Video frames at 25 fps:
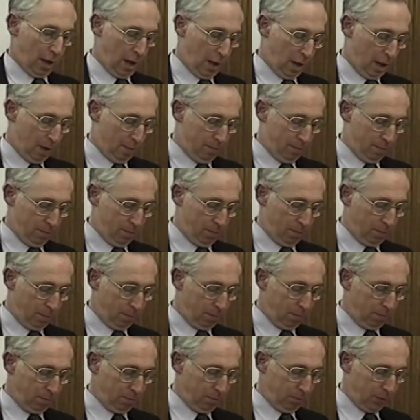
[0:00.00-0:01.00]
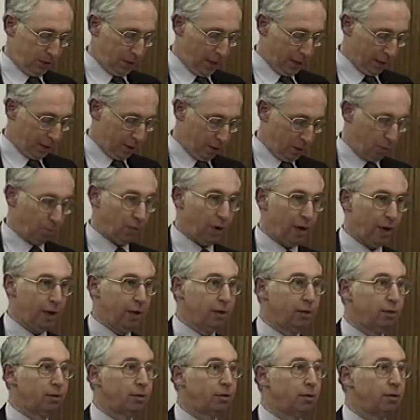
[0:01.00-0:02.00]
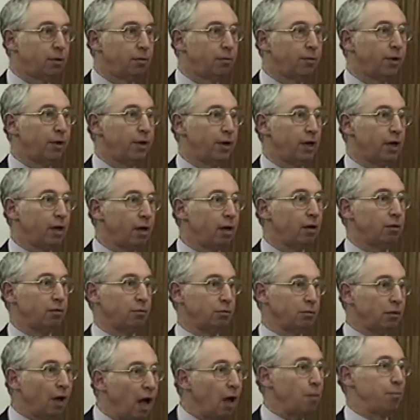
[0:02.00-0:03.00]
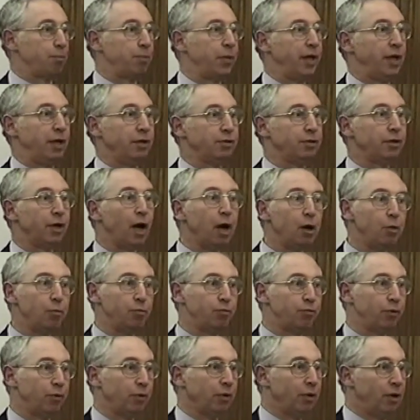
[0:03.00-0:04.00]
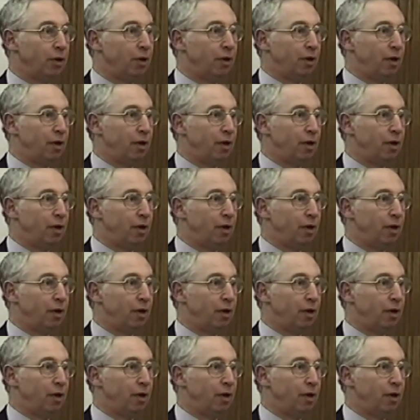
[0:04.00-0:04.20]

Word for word: um, but I go away very upbeat and hopeful.